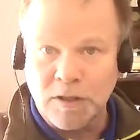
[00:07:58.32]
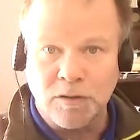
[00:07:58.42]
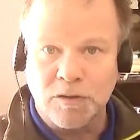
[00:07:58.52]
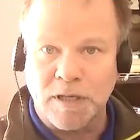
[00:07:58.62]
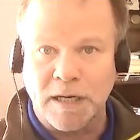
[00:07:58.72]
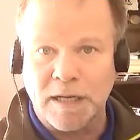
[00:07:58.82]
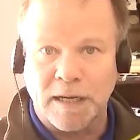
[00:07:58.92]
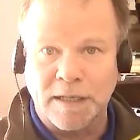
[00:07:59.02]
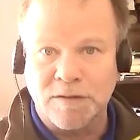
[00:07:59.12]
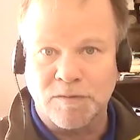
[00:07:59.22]
use any
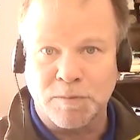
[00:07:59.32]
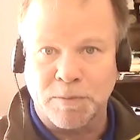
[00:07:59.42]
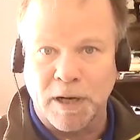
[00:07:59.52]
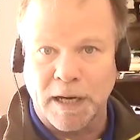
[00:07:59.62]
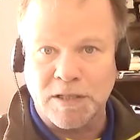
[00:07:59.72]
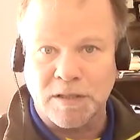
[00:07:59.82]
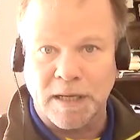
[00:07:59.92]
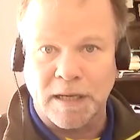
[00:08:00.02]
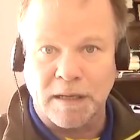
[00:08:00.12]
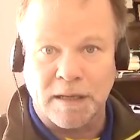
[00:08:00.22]
kinds of sprays
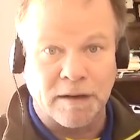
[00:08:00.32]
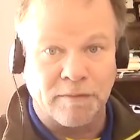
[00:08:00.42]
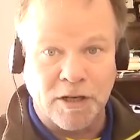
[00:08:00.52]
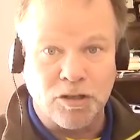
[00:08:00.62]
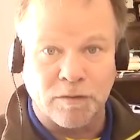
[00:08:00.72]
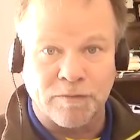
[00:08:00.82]
like conventional